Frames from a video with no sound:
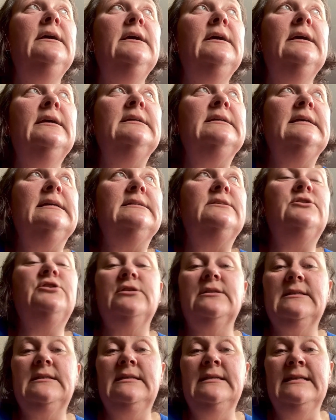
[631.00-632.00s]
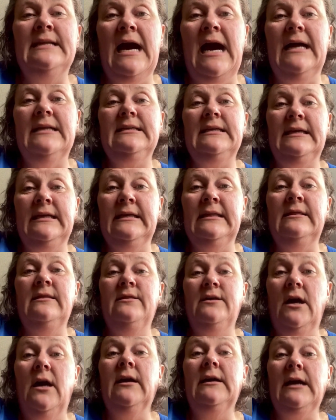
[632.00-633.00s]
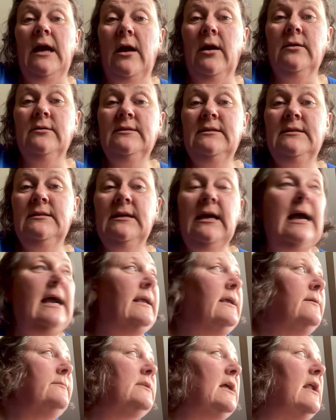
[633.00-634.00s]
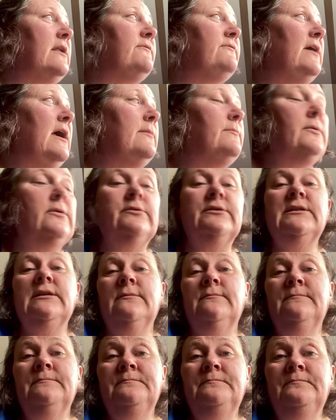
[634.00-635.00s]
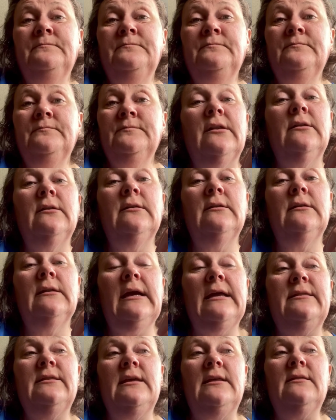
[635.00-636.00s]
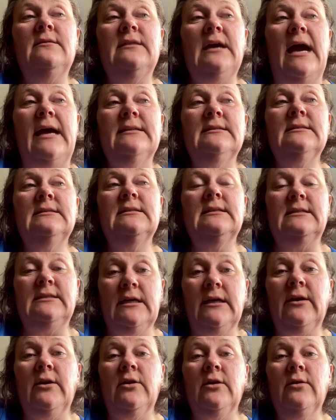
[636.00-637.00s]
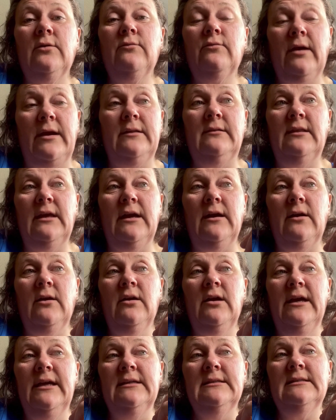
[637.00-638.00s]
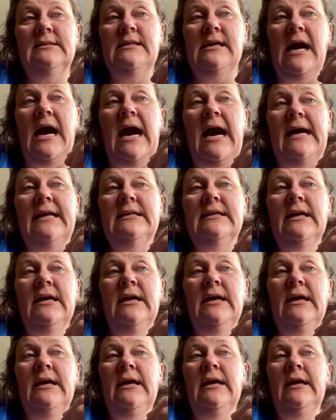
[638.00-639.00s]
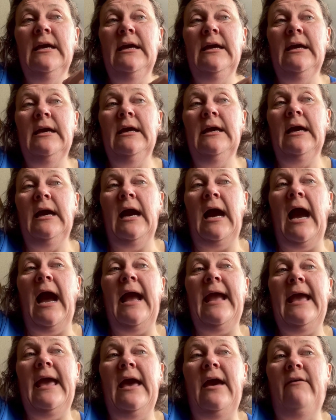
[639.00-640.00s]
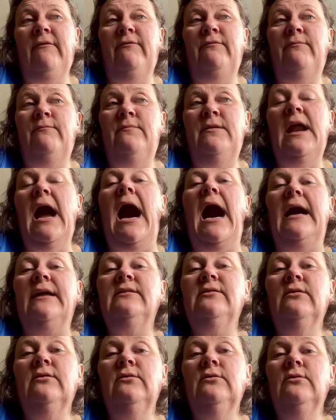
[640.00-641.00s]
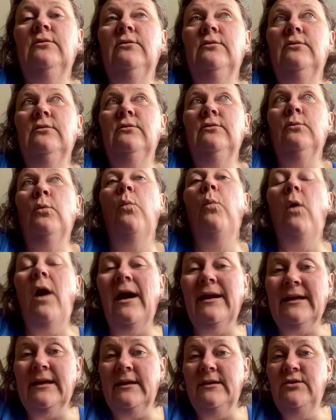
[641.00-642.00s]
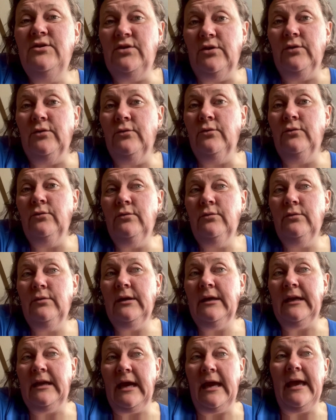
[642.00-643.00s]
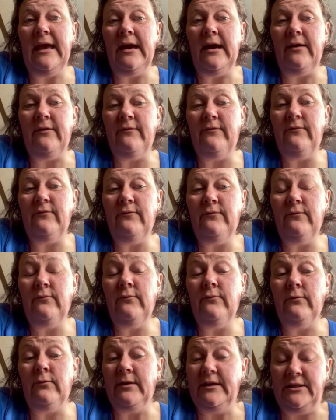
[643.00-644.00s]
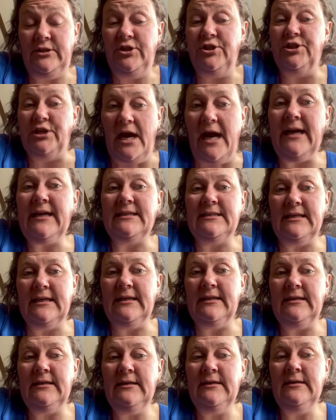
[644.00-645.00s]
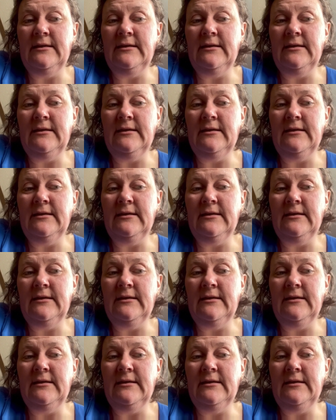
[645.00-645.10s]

it, it's just not in the cards. I am not a fat person. I think that's the ticker right there is that I have not wanted to and I have rejected